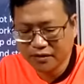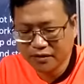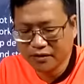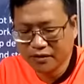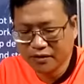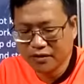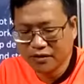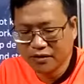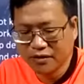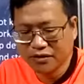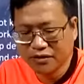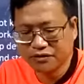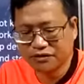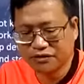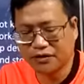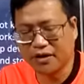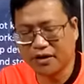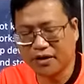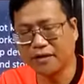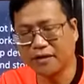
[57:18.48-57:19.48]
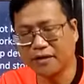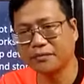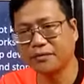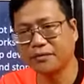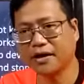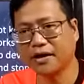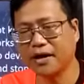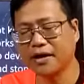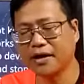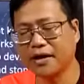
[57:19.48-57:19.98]
kind of interpretation.
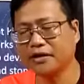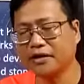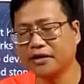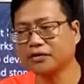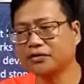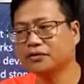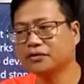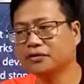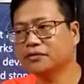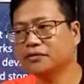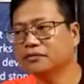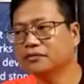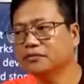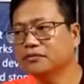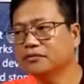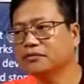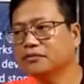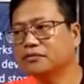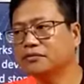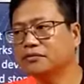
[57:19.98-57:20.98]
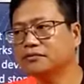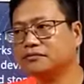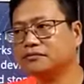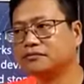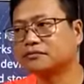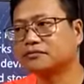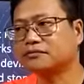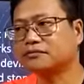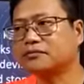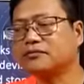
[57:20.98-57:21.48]
So I'm trying to
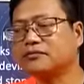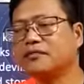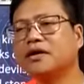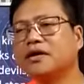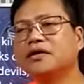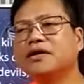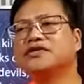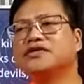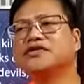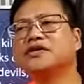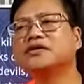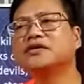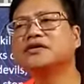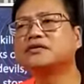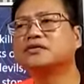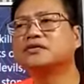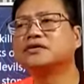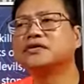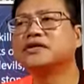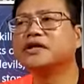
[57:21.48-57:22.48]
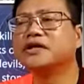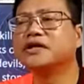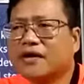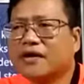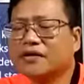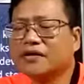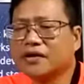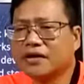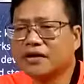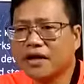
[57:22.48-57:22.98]
listen to the
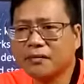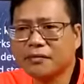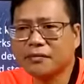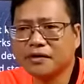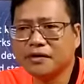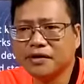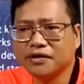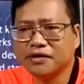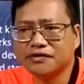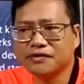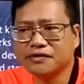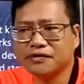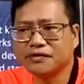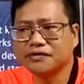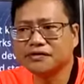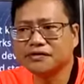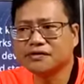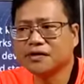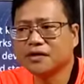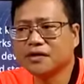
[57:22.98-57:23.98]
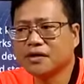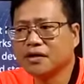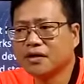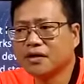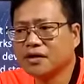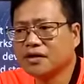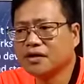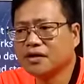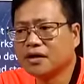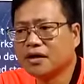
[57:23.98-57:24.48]
different denominations,
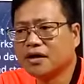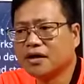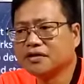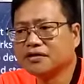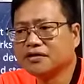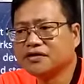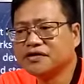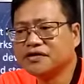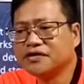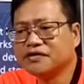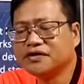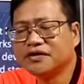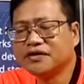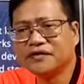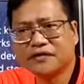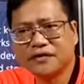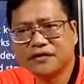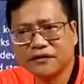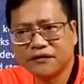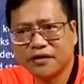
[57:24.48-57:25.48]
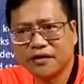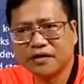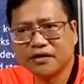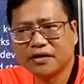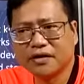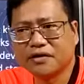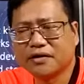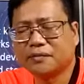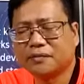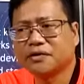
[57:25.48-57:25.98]
different
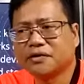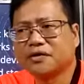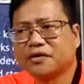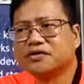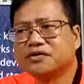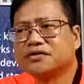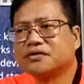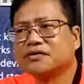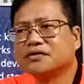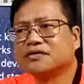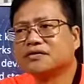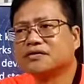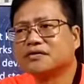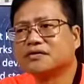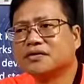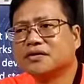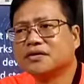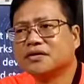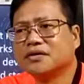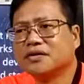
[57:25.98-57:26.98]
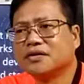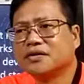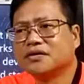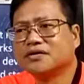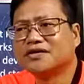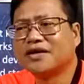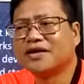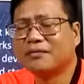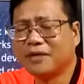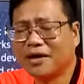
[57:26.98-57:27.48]
interpretations.
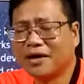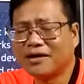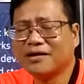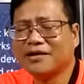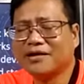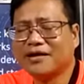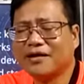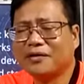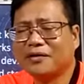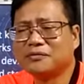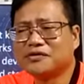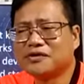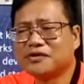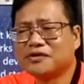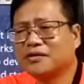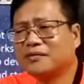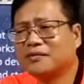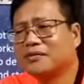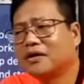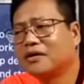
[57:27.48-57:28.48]
Some are really absurd,